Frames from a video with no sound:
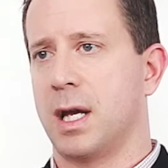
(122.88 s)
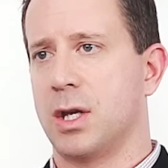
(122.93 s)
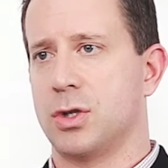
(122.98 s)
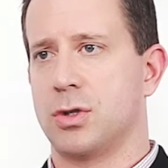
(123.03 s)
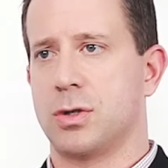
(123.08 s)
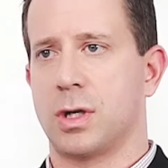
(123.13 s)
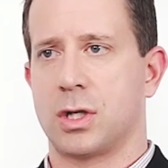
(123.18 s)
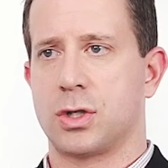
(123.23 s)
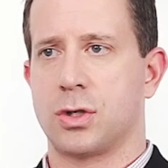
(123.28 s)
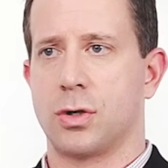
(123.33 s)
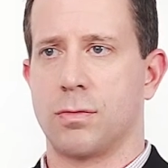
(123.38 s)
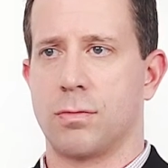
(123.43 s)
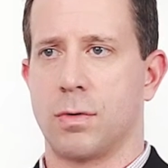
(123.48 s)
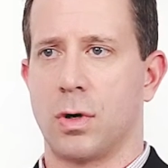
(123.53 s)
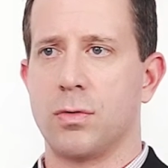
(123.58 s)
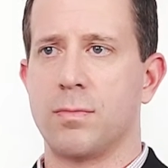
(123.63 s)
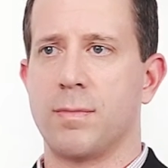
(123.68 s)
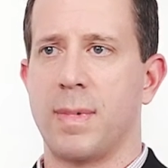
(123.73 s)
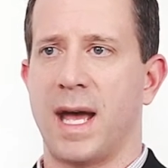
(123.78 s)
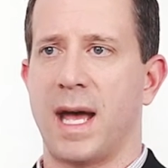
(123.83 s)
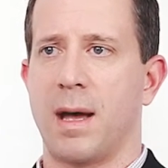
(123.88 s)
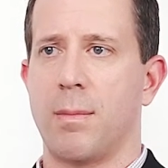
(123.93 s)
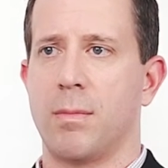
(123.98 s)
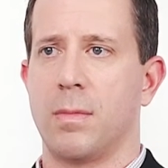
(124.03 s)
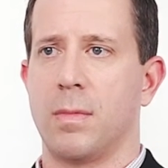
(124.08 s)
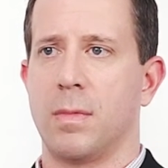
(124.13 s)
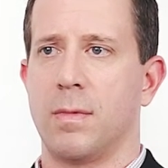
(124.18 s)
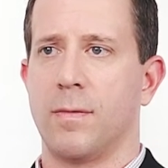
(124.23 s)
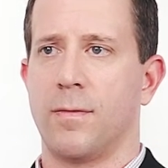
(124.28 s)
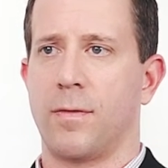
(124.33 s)
a structured roadmap
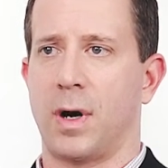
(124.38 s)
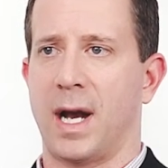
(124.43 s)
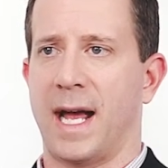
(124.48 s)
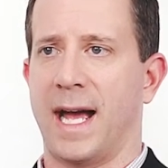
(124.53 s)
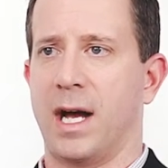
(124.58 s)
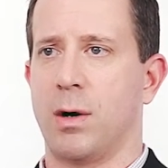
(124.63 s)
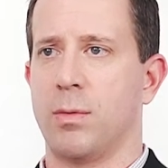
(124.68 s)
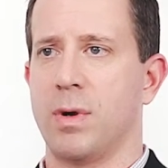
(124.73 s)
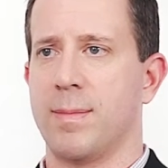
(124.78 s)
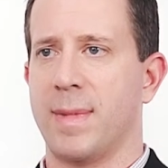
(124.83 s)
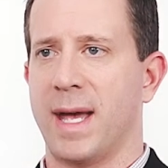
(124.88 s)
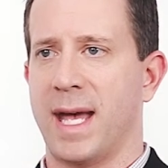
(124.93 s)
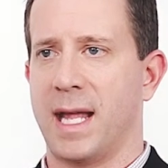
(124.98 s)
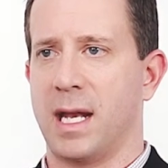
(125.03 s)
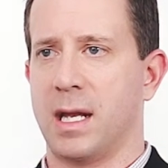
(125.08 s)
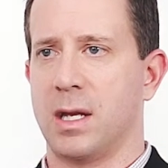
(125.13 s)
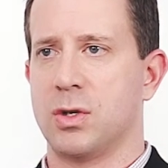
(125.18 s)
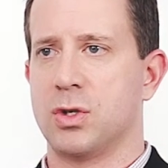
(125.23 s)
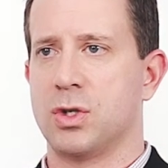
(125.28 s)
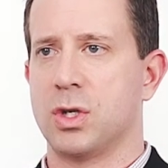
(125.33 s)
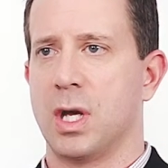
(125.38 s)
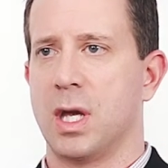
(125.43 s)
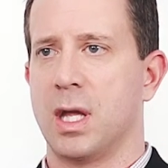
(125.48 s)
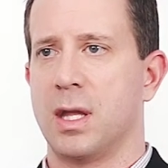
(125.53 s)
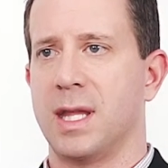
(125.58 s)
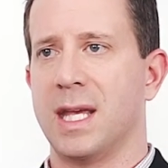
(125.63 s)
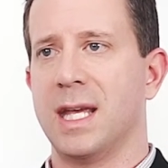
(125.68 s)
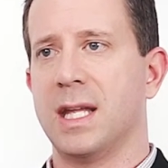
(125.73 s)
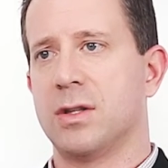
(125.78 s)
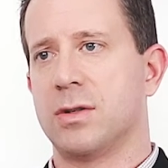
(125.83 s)
for how we manage
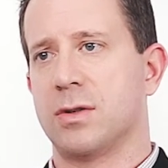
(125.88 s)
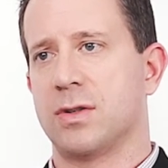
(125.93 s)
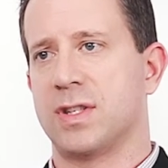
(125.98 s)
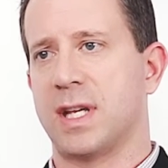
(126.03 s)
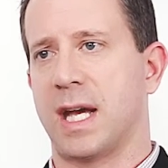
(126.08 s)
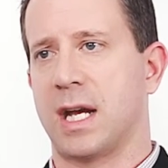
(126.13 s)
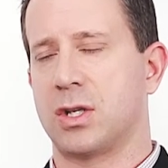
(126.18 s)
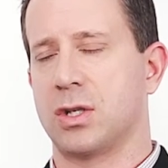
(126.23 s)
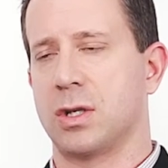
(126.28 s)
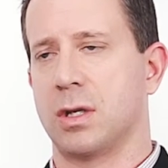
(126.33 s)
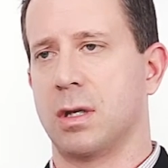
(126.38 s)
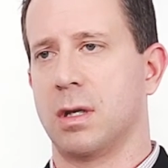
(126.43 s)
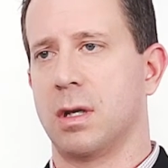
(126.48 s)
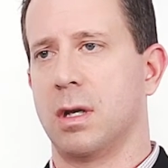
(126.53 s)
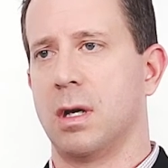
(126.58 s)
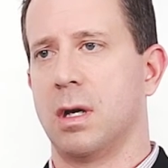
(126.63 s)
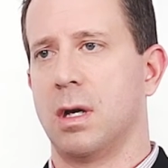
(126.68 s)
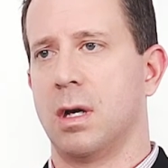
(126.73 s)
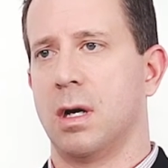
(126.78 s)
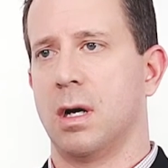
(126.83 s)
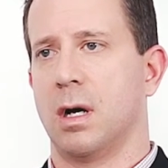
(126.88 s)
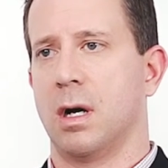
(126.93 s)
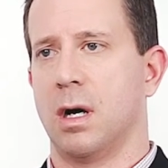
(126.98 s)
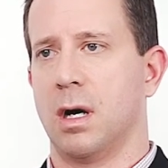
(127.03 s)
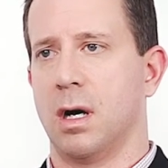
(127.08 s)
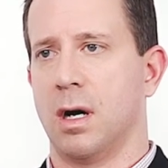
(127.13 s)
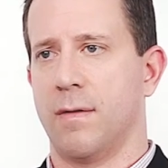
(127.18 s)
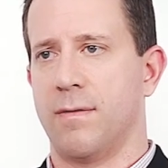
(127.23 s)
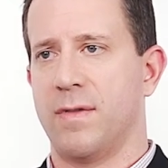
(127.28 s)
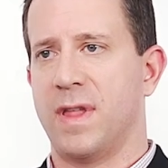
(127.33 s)
the intersection
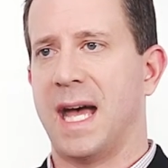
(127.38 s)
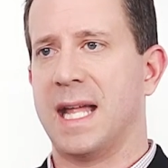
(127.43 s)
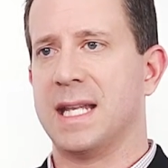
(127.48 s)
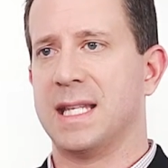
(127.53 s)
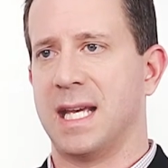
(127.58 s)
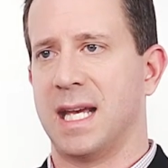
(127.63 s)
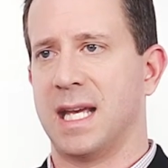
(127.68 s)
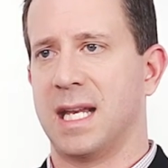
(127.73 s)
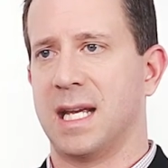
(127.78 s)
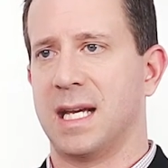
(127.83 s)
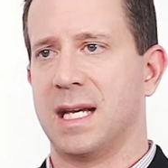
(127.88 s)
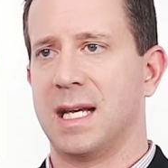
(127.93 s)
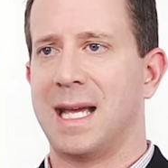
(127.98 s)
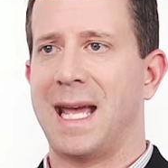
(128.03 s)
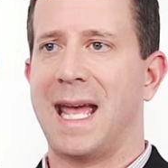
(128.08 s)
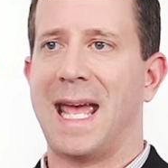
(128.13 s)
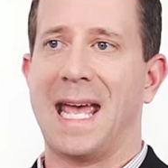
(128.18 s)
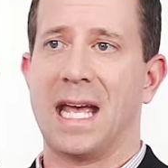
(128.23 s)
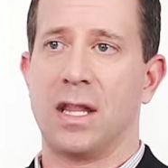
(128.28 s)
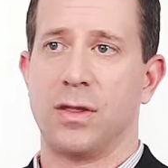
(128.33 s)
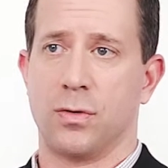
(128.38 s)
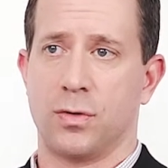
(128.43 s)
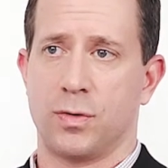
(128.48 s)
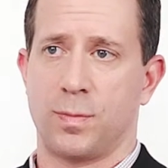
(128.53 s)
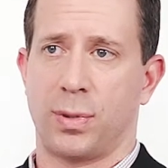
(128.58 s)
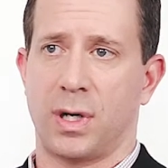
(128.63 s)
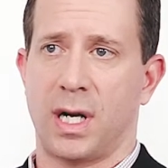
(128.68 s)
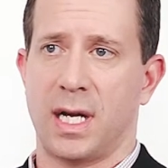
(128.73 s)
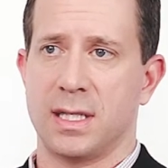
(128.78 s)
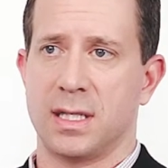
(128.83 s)
of that data and those
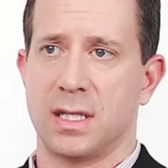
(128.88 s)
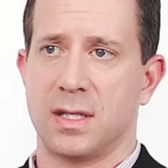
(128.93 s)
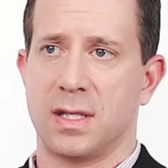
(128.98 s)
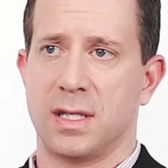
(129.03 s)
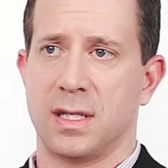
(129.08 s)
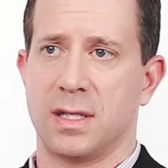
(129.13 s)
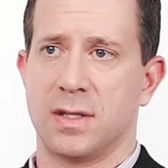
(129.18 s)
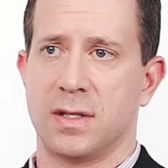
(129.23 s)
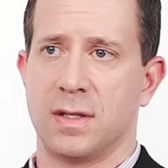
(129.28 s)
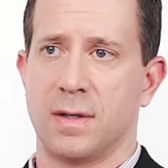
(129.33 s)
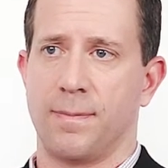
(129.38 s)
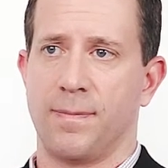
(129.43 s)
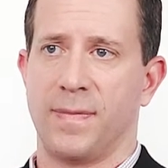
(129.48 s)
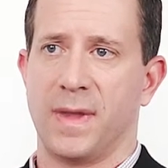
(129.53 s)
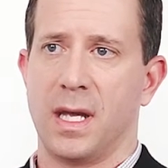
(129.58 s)
processes,